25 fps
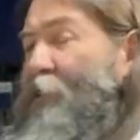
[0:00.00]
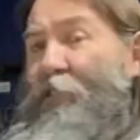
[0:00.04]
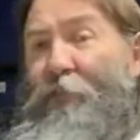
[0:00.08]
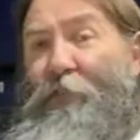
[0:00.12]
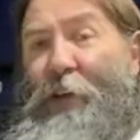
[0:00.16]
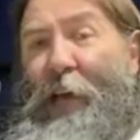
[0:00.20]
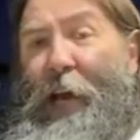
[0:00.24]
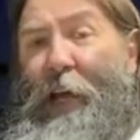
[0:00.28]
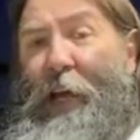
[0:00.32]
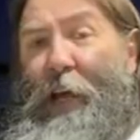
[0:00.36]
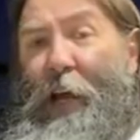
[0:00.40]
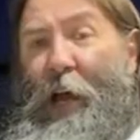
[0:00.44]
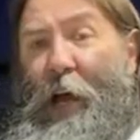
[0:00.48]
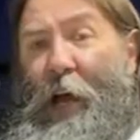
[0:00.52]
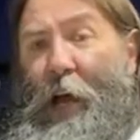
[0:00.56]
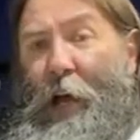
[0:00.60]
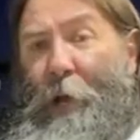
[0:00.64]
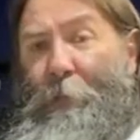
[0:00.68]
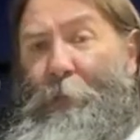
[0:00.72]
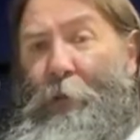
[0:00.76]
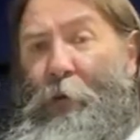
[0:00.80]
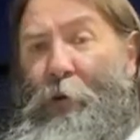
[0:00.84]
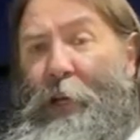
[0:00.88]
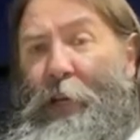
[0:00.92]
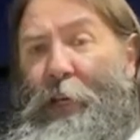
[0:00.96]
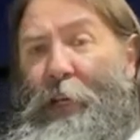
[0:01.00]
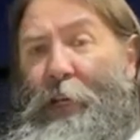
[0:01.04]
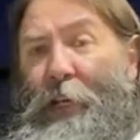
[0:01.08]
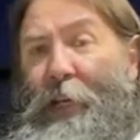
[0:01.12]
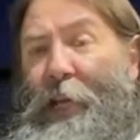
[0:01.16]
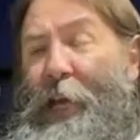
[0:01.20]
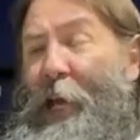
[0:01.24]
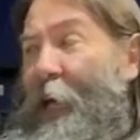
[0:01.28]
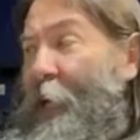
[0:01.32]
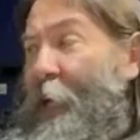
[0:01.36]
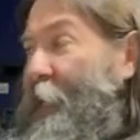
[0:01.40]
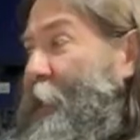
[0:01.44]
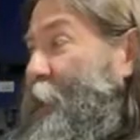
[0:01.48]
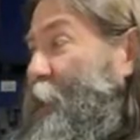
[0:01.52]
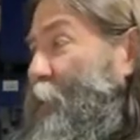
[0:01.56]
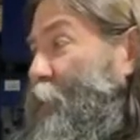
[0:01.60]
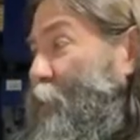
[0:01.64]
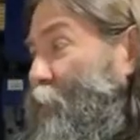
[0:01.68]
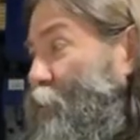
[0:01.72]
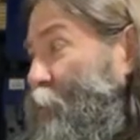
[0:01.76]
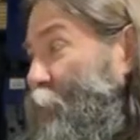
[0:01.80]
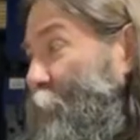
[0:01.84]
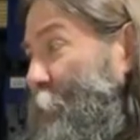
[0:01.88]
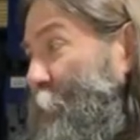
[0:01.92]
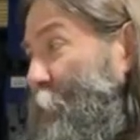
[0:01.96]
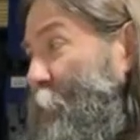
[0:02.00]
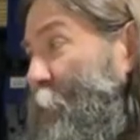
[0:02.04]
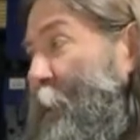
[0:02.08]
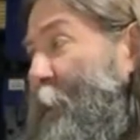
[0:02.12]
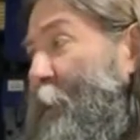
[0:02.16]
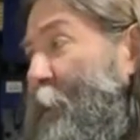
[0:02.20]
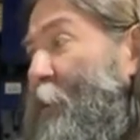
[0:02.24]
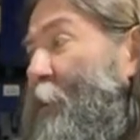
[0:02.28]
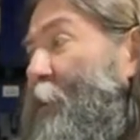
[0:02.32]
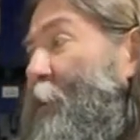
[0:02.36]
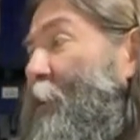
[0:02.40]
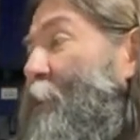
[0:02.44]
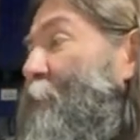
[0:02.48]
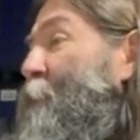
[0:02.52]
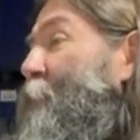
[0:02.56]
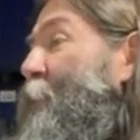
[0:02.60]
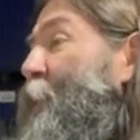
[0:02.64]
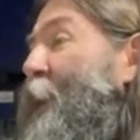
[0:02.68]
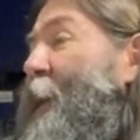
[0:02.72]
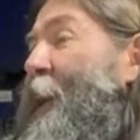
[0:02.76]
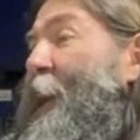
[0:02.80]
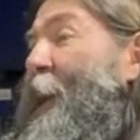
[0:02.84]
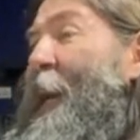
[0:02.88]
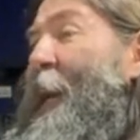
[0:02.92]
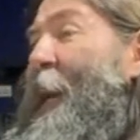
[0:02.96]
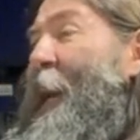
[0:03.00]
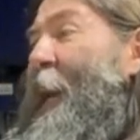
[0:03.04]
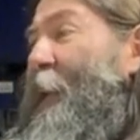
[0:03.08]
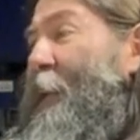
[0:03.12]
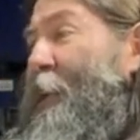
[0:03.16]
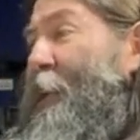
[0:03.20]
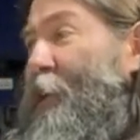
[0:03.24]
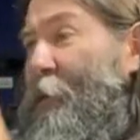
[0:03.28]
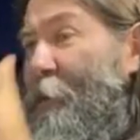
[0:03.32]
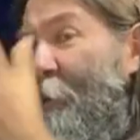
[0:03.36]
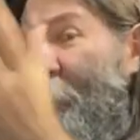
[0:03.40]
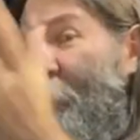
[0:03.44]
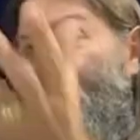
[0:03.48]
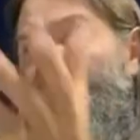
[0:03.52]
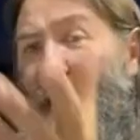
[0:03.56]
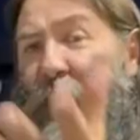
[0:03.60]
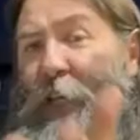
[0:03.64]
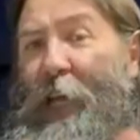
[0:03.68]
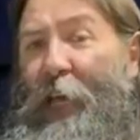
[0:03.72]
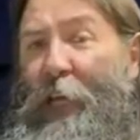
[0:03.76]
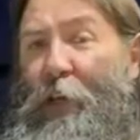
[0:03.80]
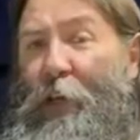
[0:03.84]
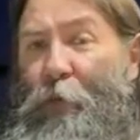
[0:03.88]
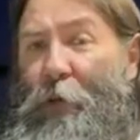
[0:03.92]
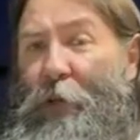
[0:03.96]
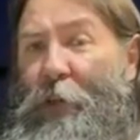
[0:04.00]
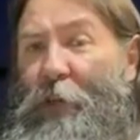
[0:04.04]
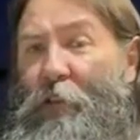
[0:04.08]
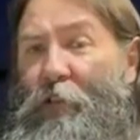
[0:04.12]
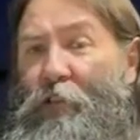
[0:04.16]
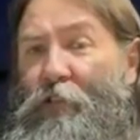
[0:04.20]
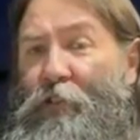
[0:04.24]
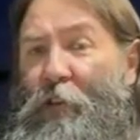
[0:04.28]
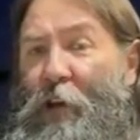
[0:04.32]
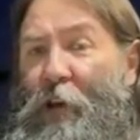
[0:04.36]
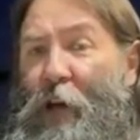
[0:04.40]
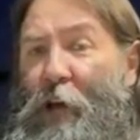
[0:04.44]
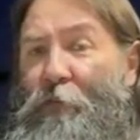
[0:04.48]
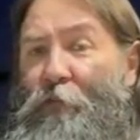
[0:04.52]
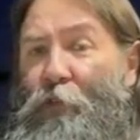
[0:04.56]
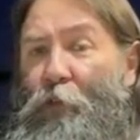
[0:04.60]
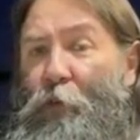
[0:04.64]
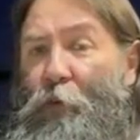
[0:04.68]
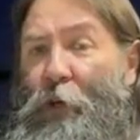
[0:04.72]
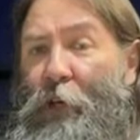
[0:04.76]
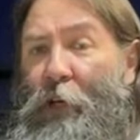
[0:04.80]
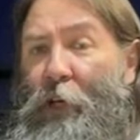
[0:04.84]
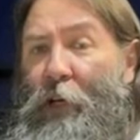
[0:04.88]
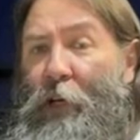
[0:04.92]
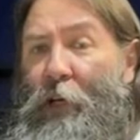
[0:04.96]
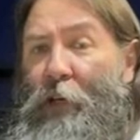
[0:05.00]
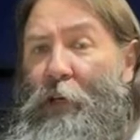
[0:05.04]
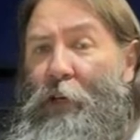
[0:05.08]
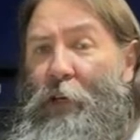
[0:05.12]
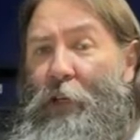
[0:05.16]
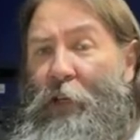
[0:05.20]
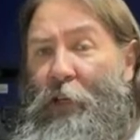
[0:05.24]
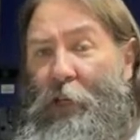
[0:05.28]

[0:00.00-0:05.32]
of how to operate and how to use your printer, how to communicate with the software.